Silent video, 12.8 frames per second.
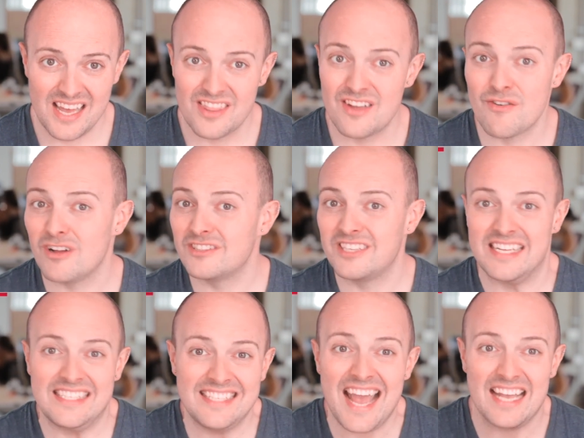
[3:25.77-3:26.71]
There aren't
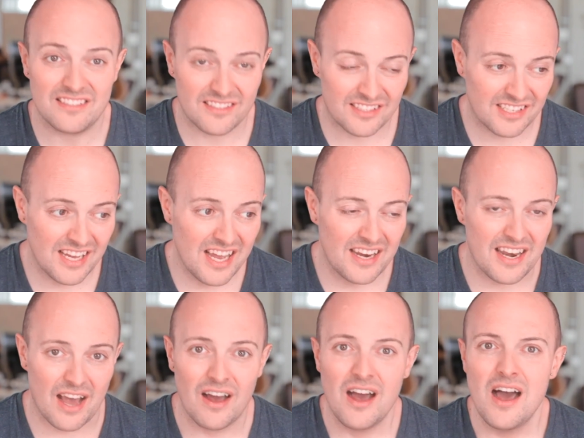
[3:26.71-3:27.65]
any tests.
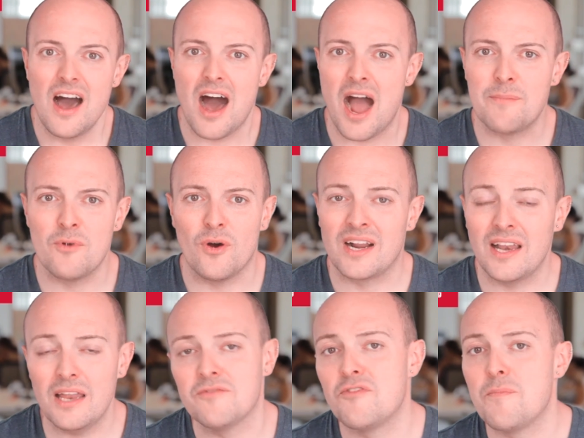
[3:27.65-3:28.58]
Now, I'm not a
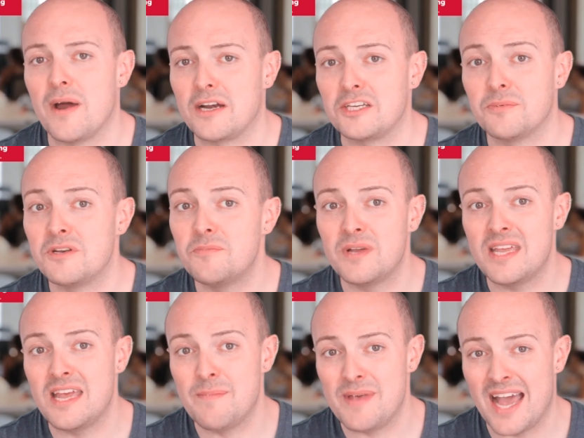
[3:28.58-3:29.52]
glutton for punishment, but
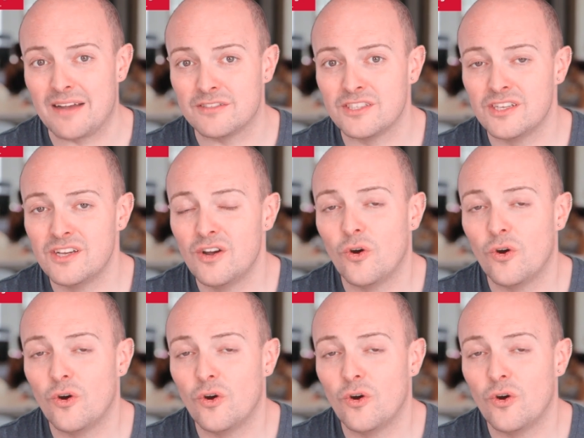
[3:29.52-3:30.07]
hear me out.